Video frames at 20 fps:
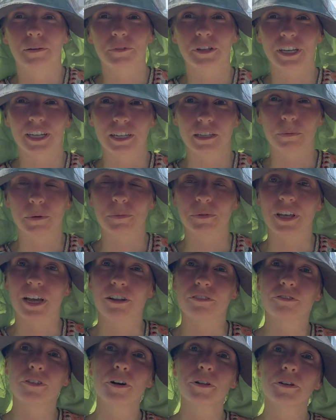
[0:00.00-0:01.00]
looking at the people that I
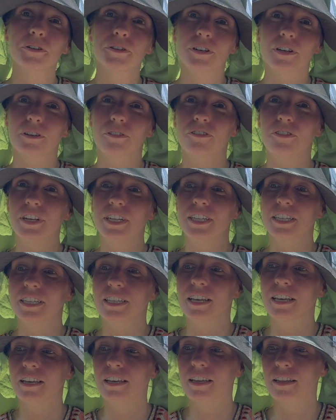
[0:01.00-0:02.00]
follow, they're feeding
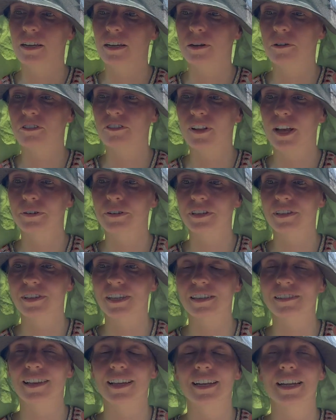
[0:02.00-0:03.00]
their flowers
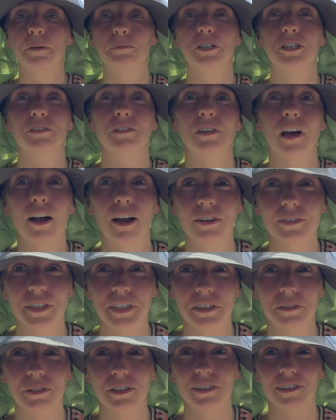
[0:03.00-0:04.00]
things like Neptune's
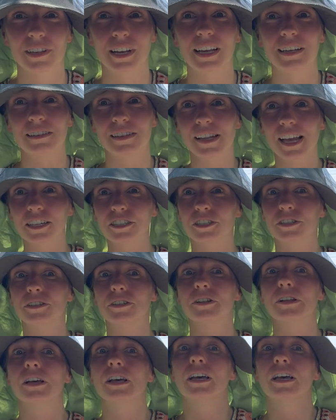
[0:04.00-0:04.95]
Harvest, which is a nice natural